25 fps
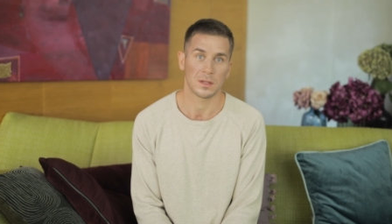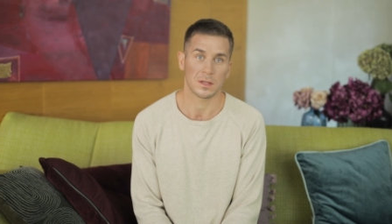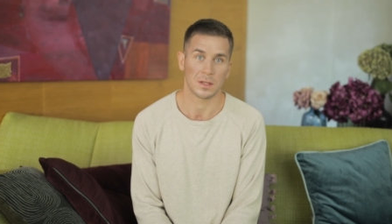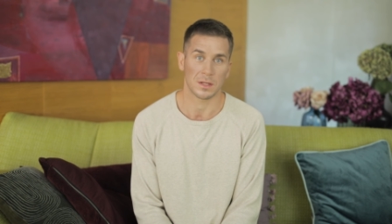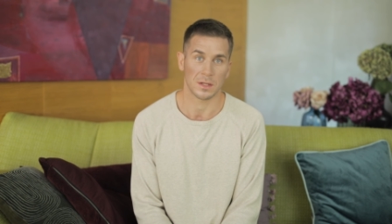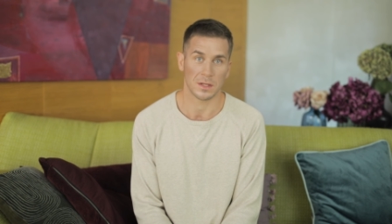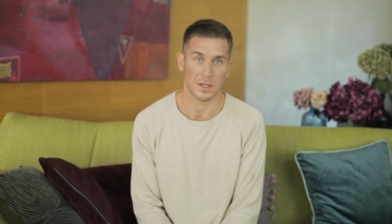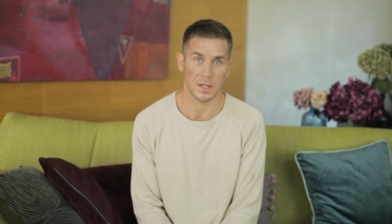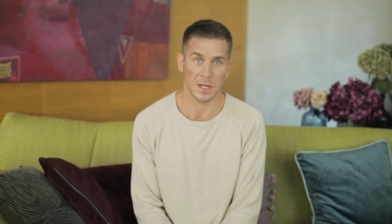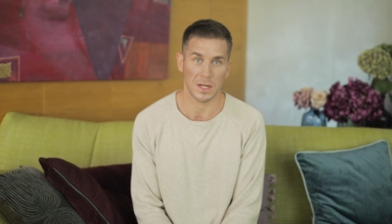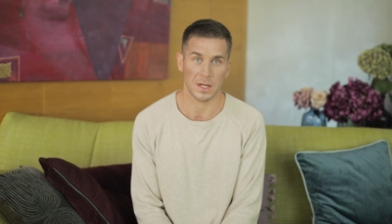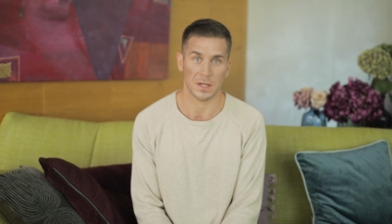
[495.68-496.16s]

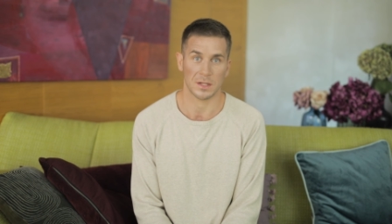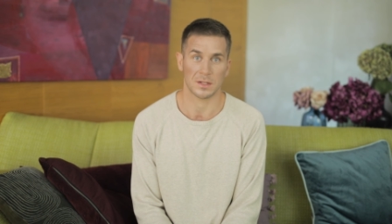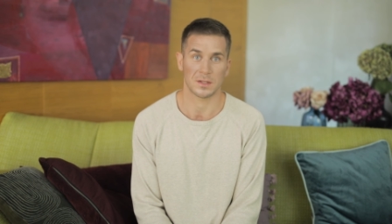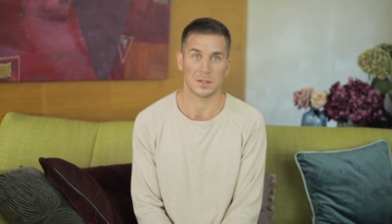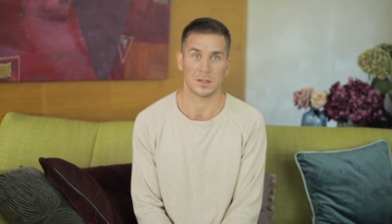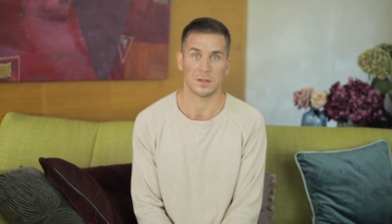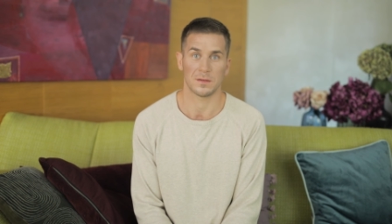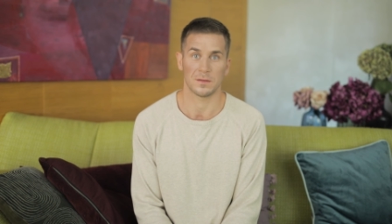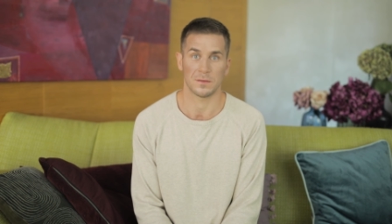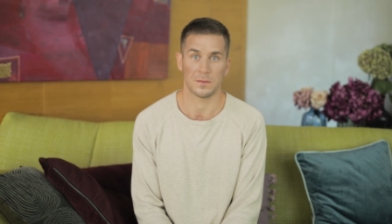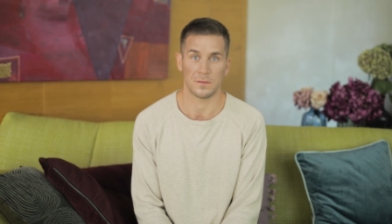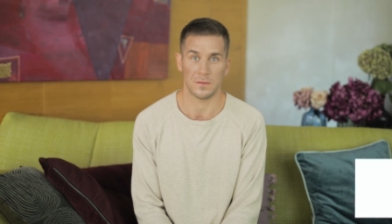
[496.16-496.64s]
The
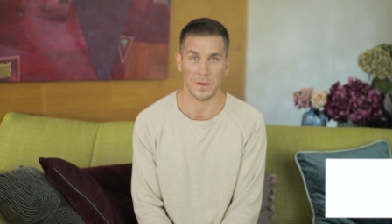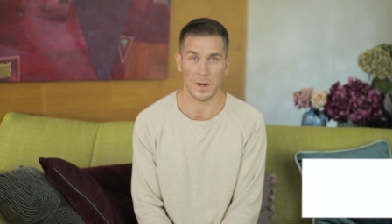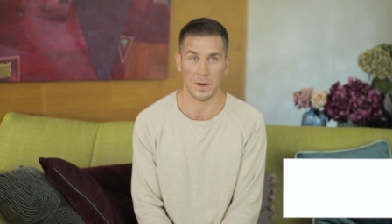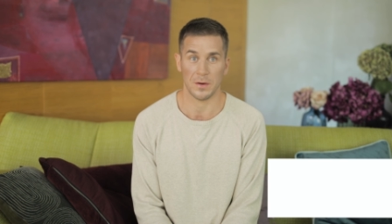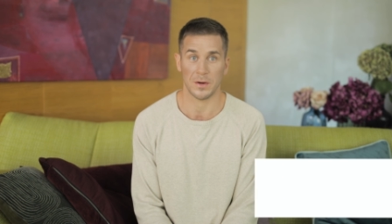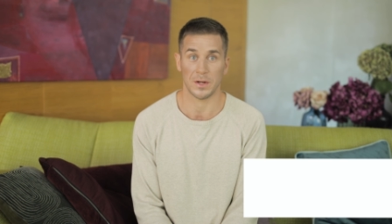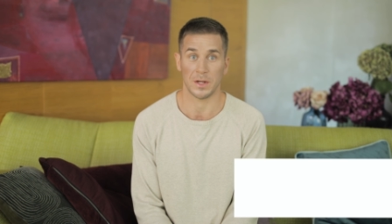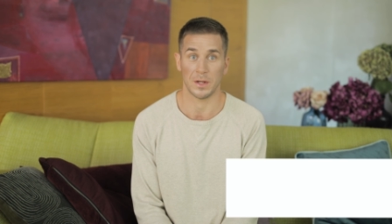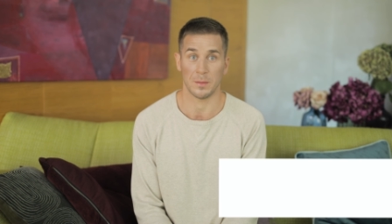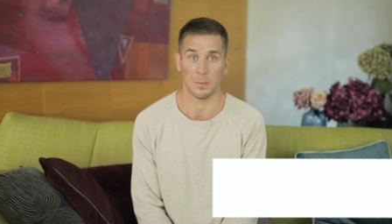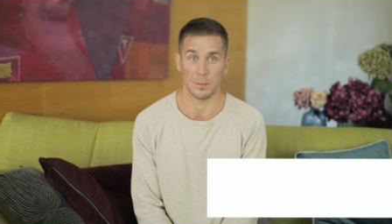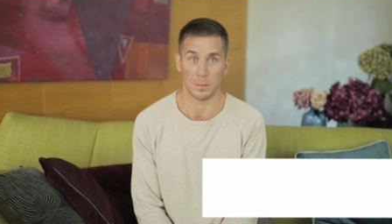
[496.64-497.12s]
next
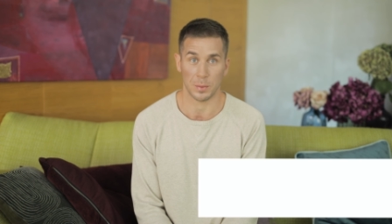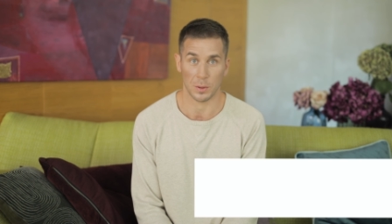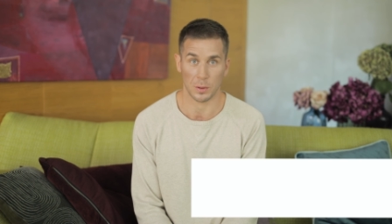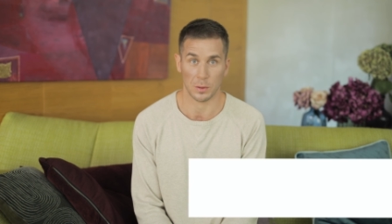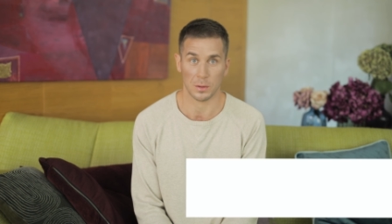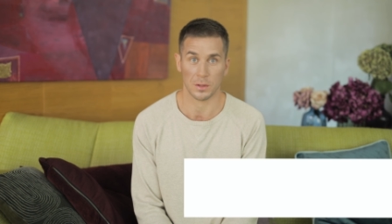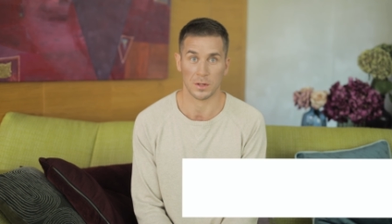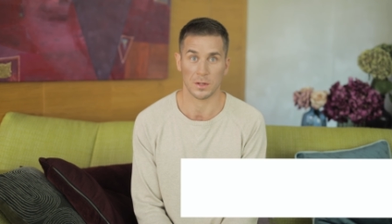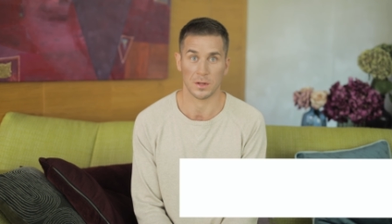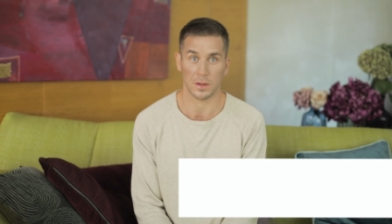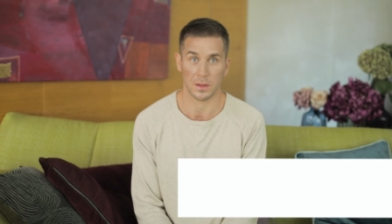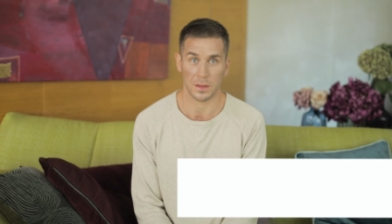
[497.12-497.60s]
very
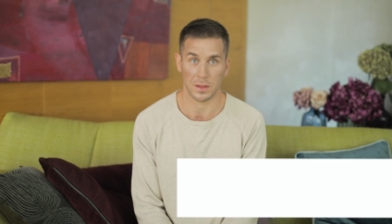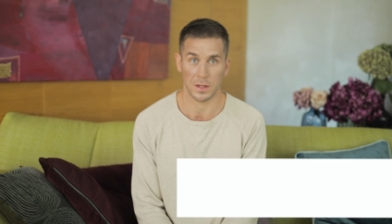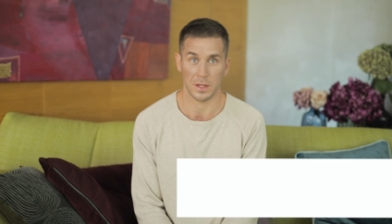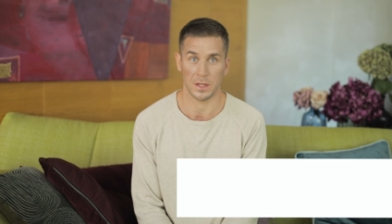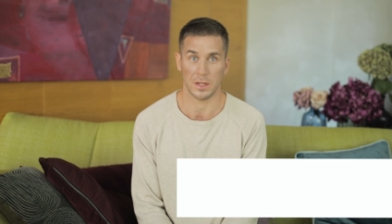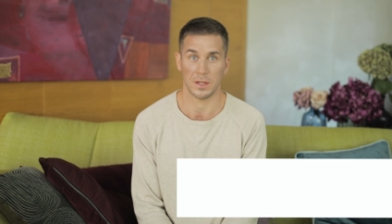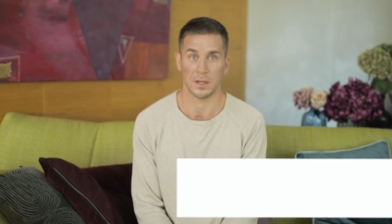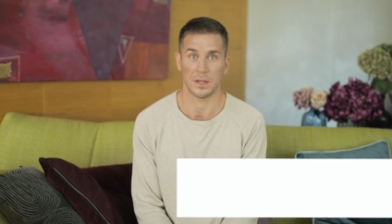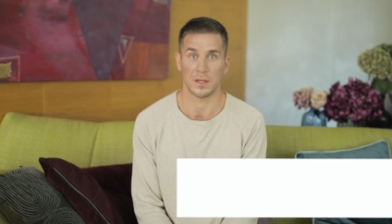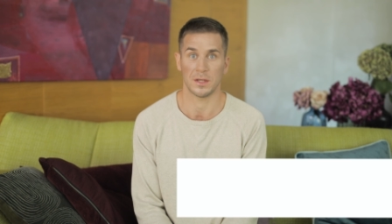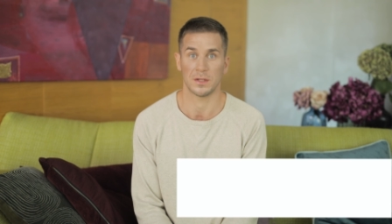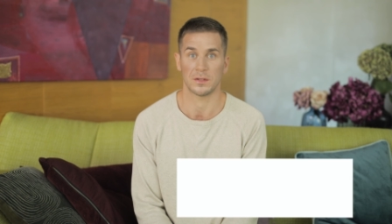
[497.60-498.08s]
important
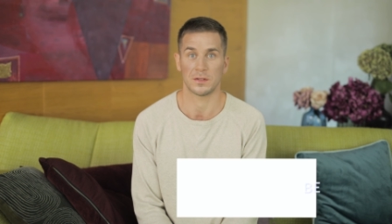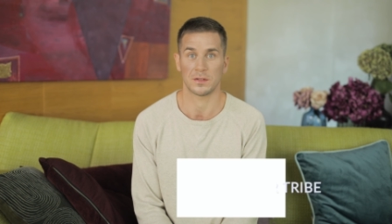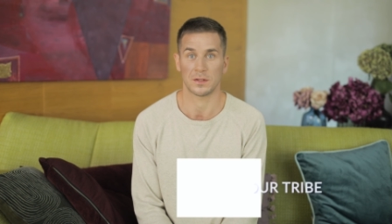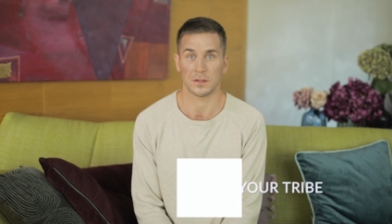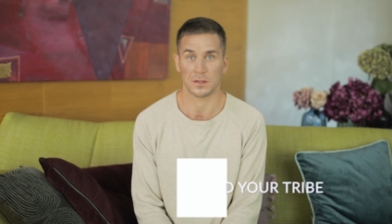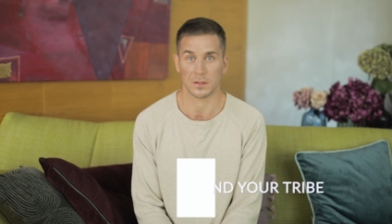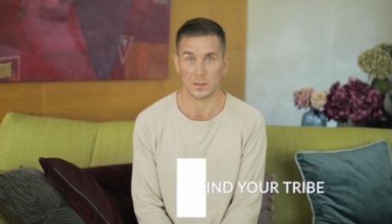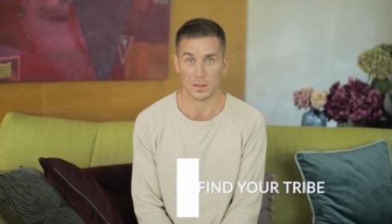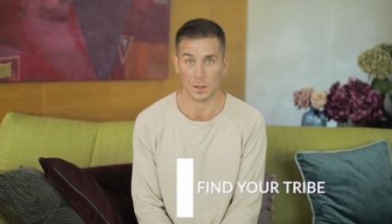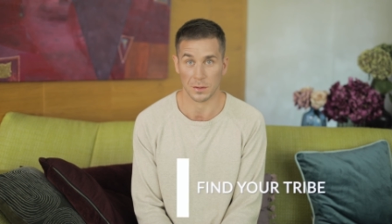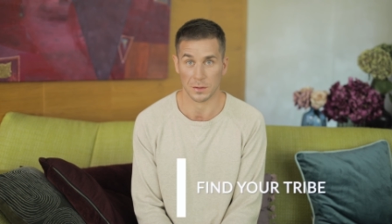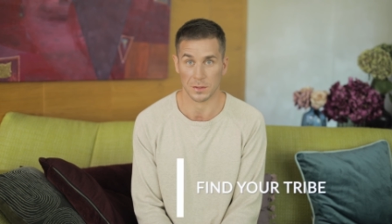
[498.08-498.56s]
thing is to
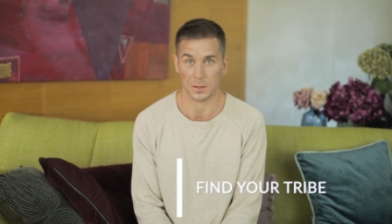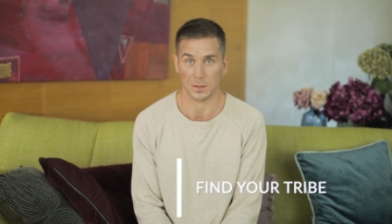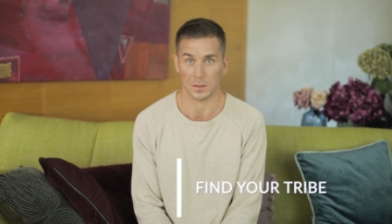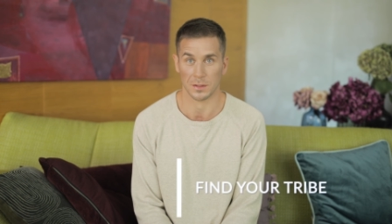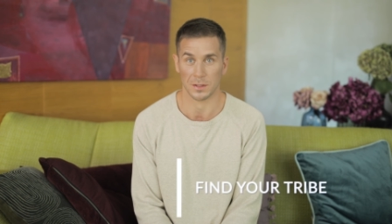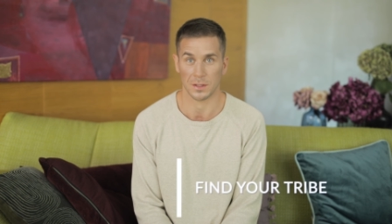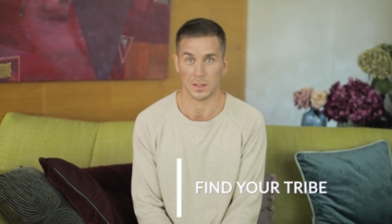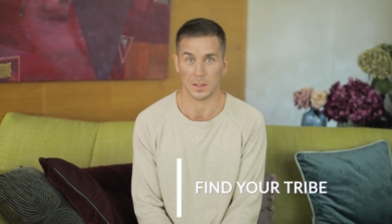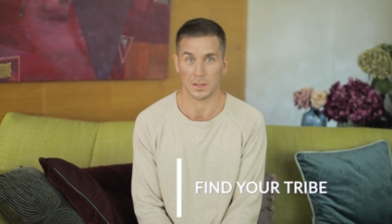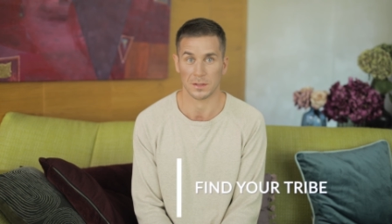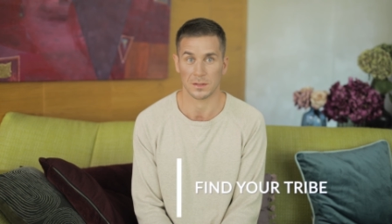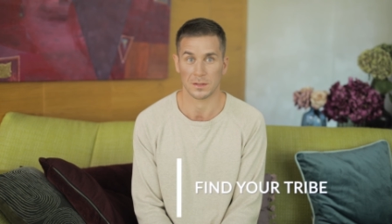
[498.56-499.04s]

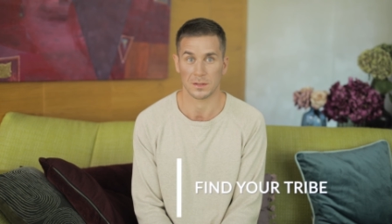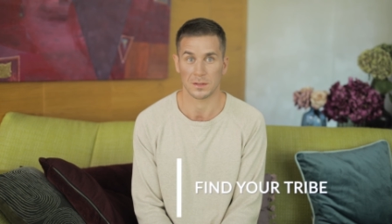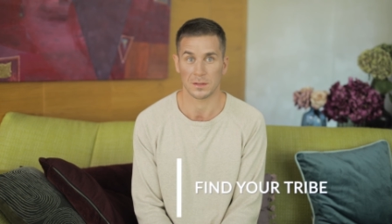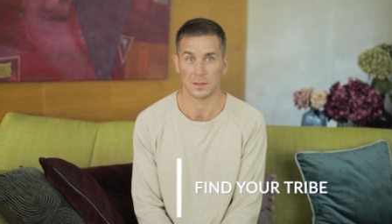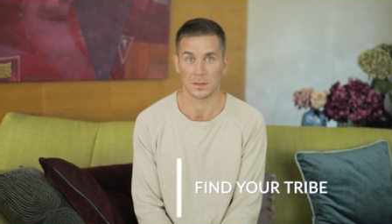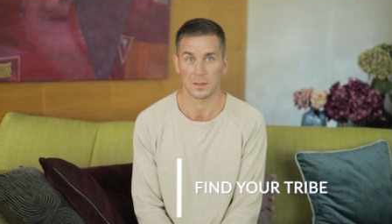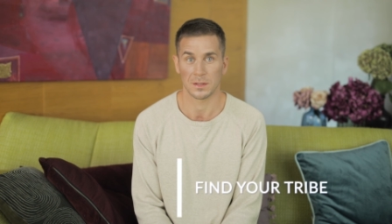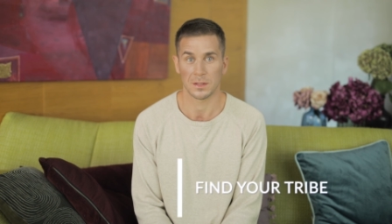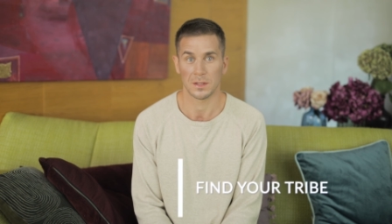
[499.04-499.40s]
socialize.